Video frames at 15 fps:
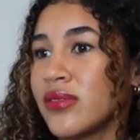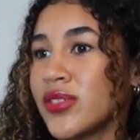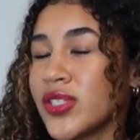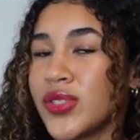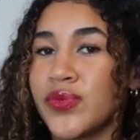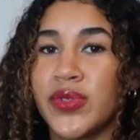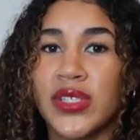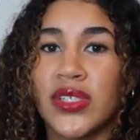
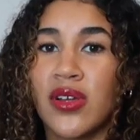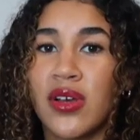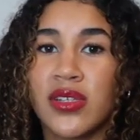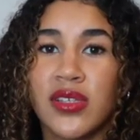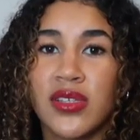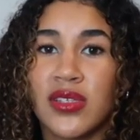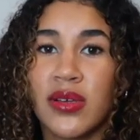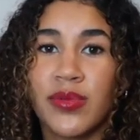just
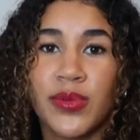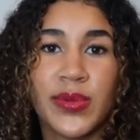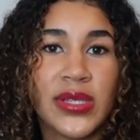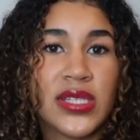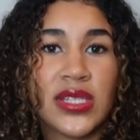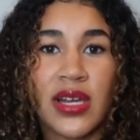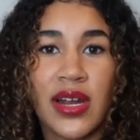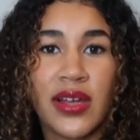restocked the
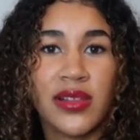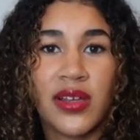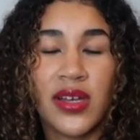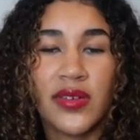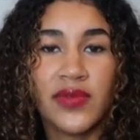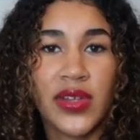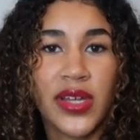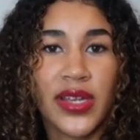supplements that I
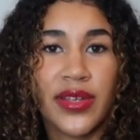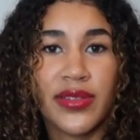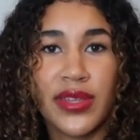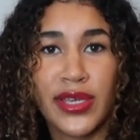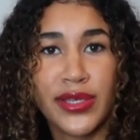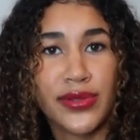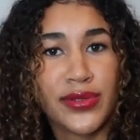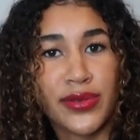love, like,
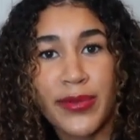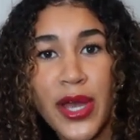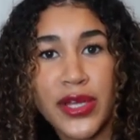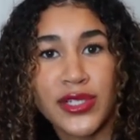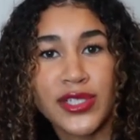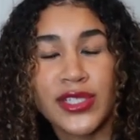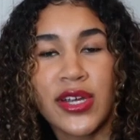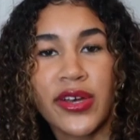thank you so much.